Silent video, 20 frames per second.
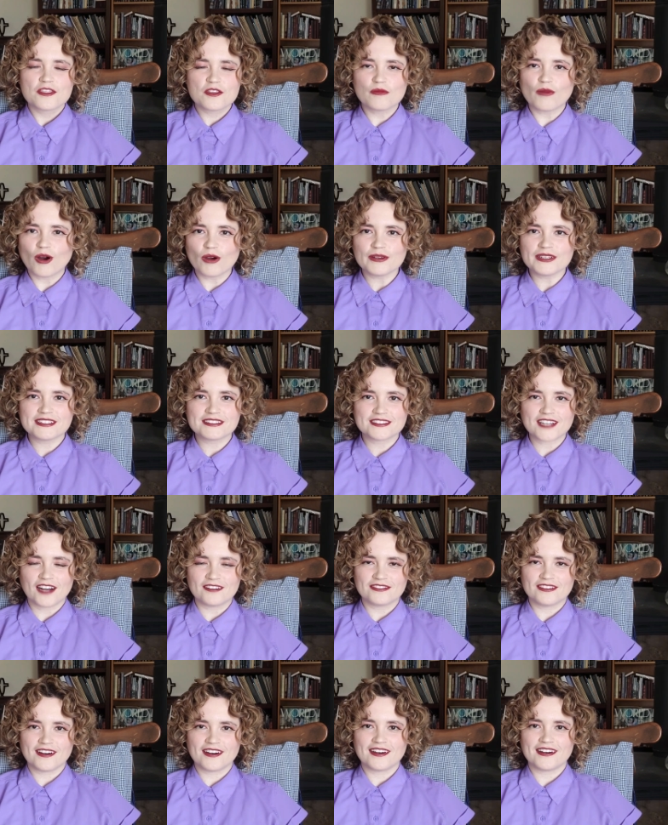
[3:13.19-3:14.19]
the more we
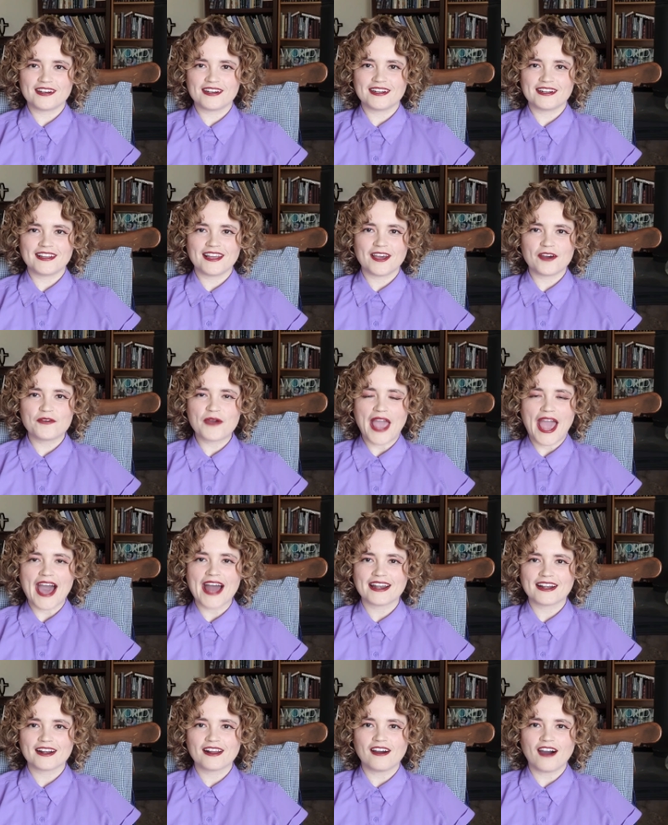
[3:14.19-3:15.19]
discovered we
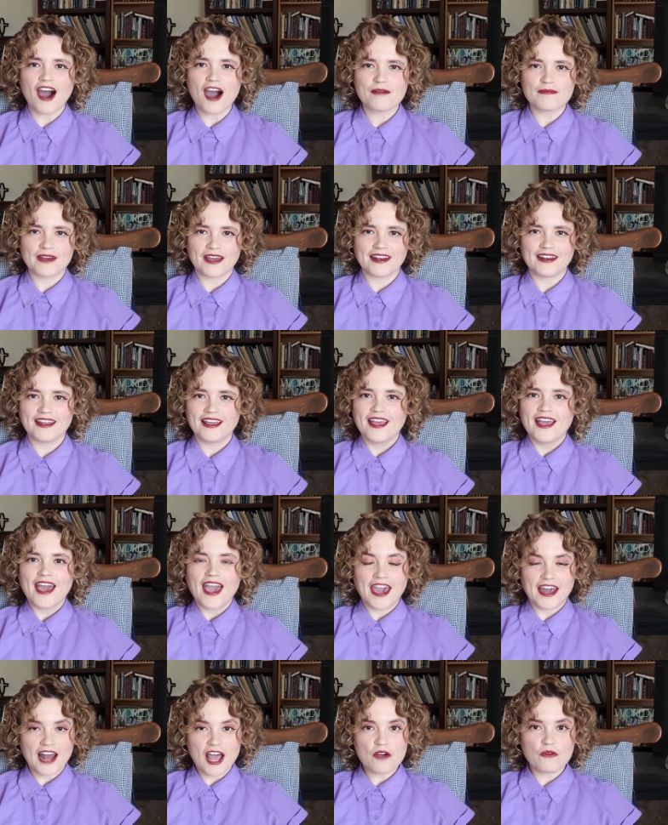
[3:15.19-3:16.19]
had in common
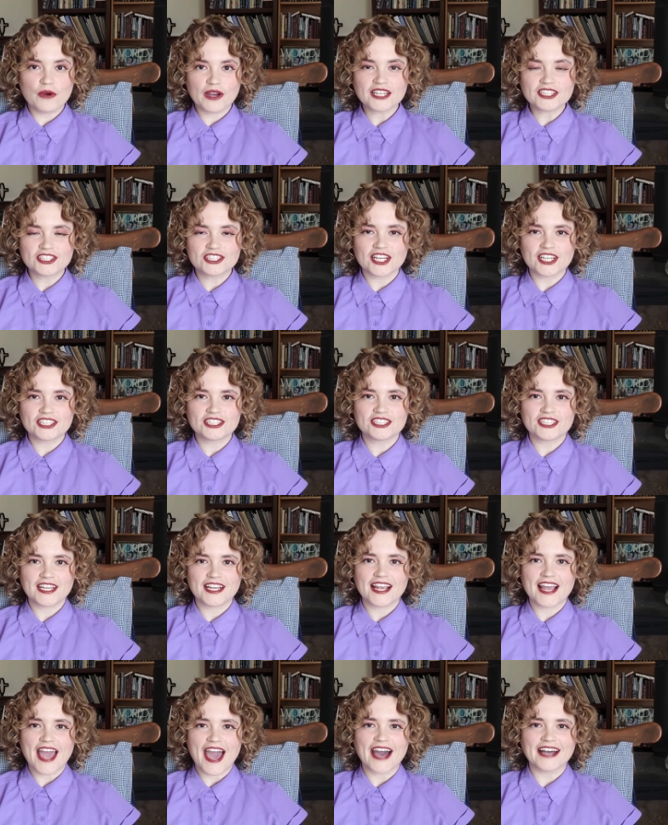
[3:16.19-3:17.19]
and i wish
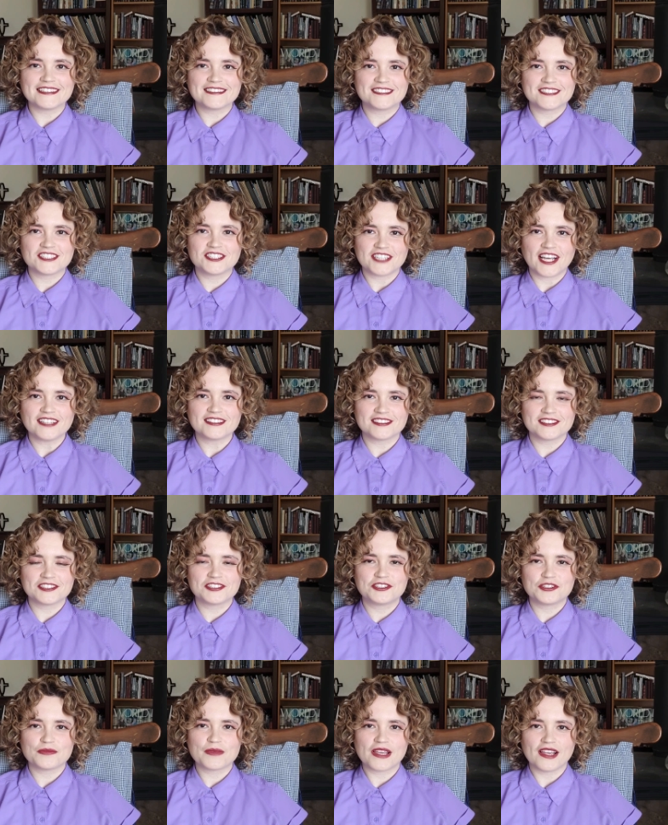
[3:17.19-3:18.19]
she had
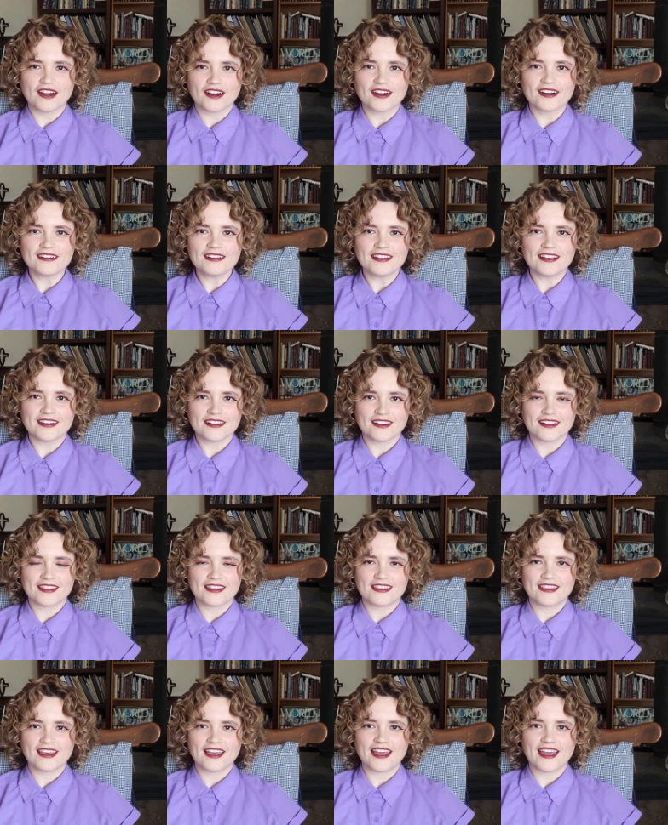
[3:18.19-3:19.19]
suggested to me earlier
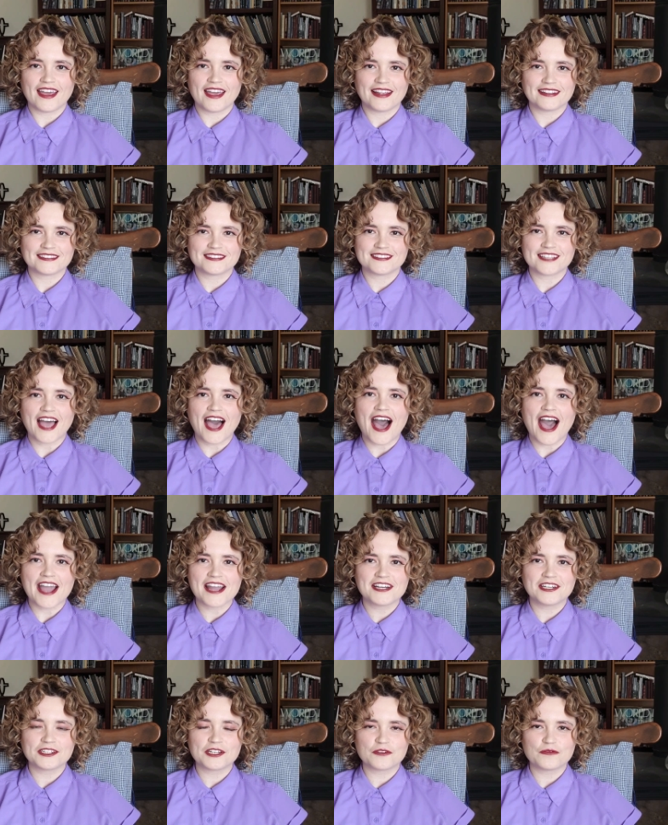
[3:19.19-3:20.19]
that
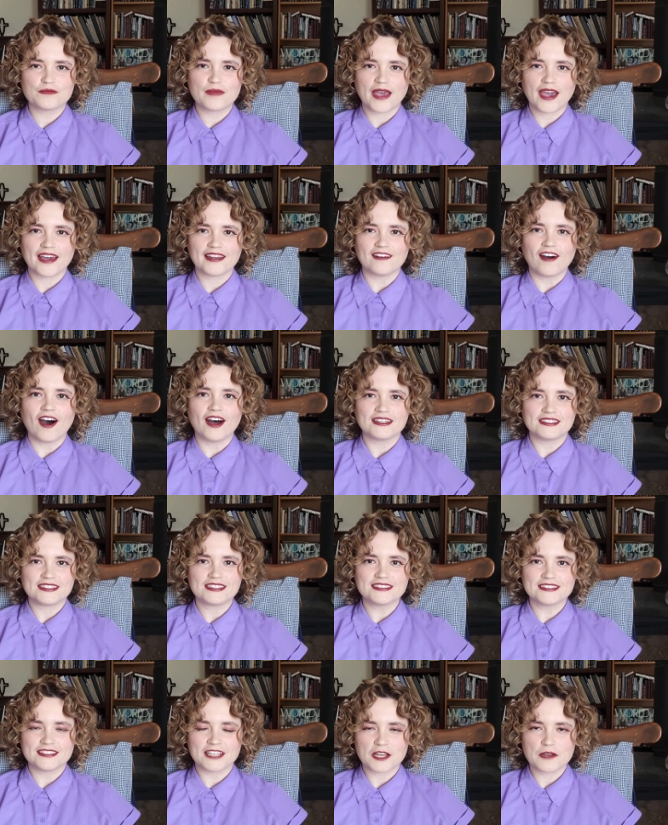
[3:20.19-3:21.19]
i could have been
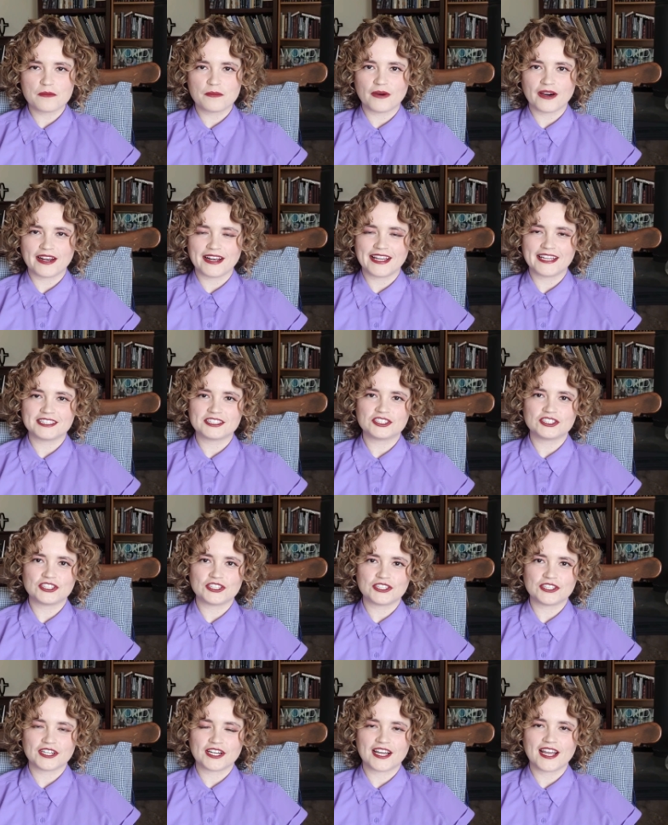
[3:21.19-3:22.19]
autistic but it
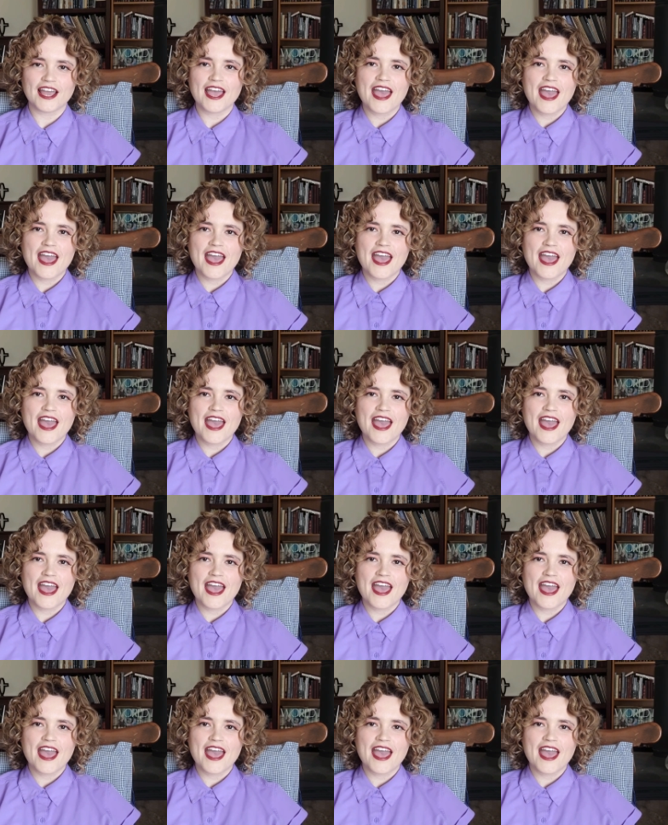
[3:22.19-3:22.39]
took